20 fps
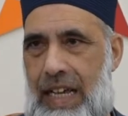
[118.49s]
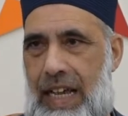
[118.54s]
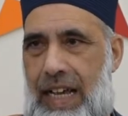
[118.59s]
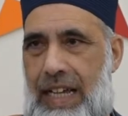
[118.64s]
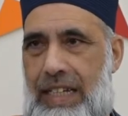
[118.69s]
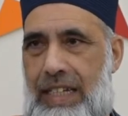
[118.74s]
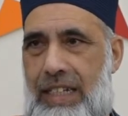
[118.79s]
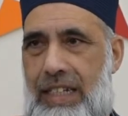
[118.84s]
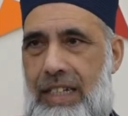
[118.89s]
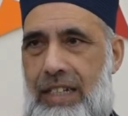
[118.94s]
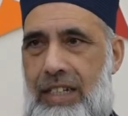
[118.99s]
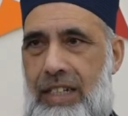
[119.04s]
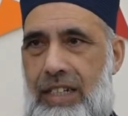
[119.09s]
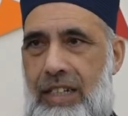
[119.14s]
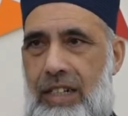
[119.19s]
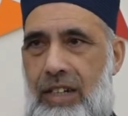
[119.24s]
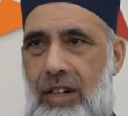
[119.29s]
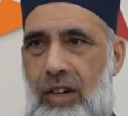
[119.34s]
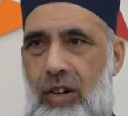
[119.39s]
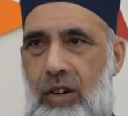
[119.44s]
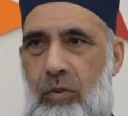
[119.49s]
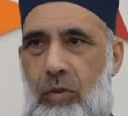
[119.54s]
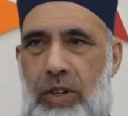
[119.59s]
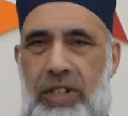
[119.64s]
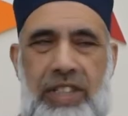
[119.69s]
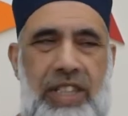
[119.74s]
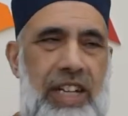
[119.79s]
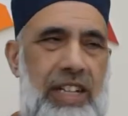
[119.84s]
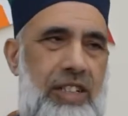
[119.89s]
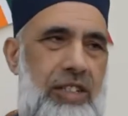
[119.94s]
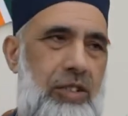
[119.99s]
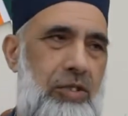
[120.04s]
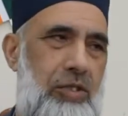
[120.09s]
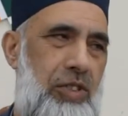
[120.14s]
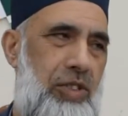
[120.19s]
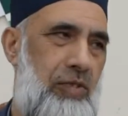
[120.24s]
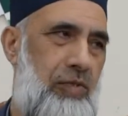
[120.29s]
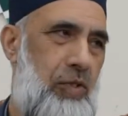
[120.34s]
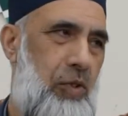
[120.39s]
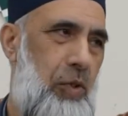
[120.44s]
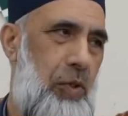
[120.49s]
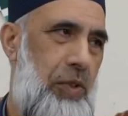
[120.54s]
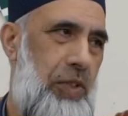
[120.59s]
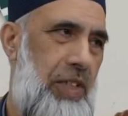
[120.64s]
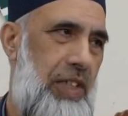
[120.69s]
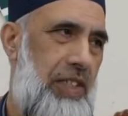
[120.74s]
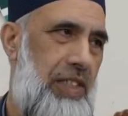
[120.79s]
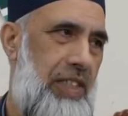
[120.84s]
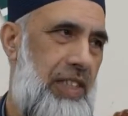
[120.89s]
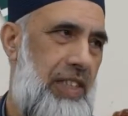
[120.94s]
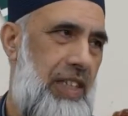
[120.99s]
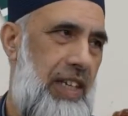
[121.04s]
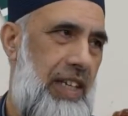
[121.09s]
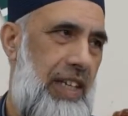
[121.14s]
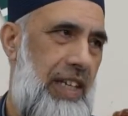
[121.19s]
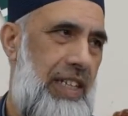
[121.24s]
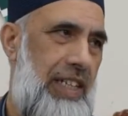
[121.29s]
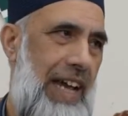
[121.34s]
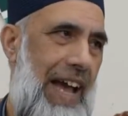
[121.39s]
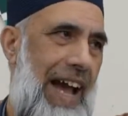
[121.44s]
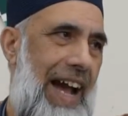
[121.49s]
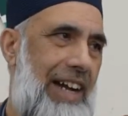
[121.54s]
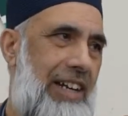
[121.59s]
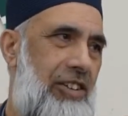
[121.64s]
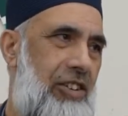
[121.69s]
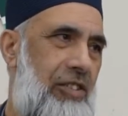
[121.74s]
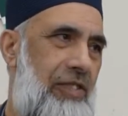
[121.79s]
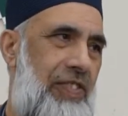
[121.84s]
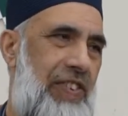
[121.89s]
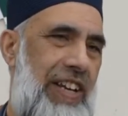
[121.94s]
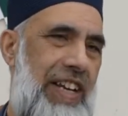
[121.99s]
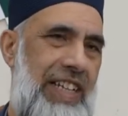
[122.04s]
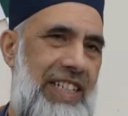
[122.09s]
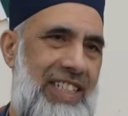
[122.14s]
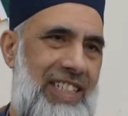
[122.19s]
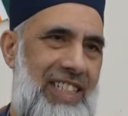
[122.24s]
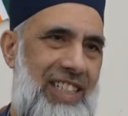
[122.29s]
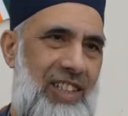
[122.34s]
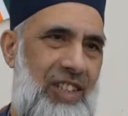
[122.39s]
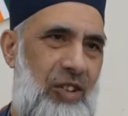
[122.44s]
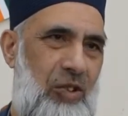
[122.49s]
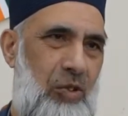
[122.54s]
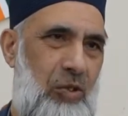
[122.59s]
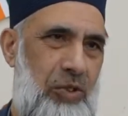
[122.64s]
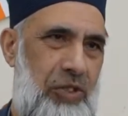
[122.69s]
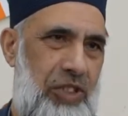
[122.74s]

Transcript: And what that does, of course, is it aggravates the whole